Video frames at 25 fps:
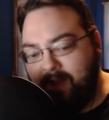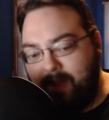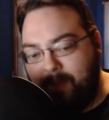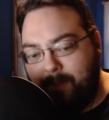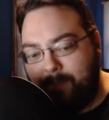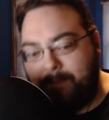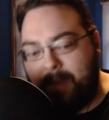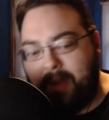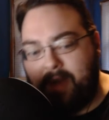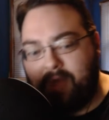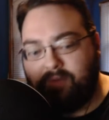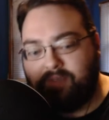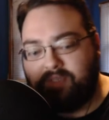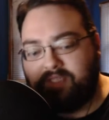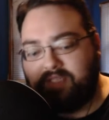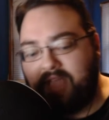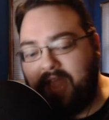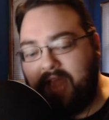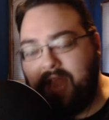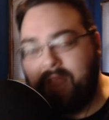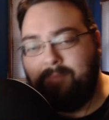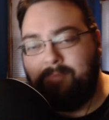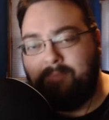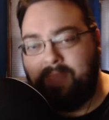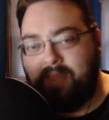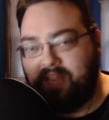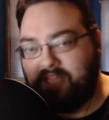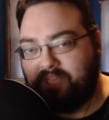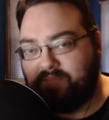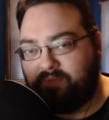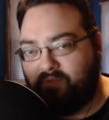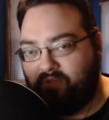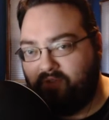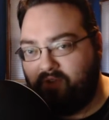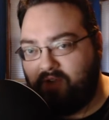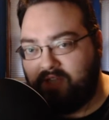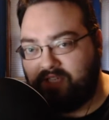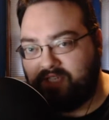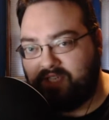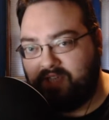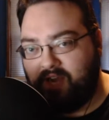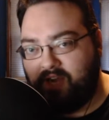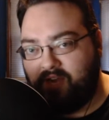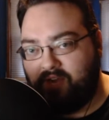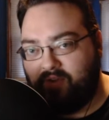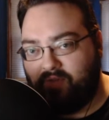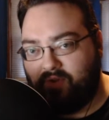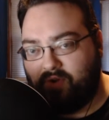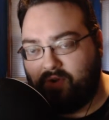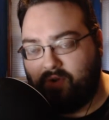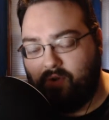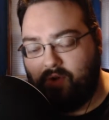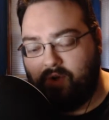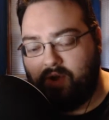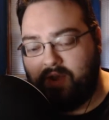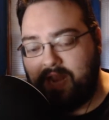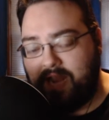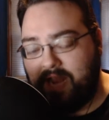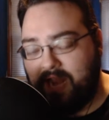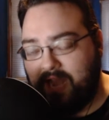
about 10 minutes before I started to record,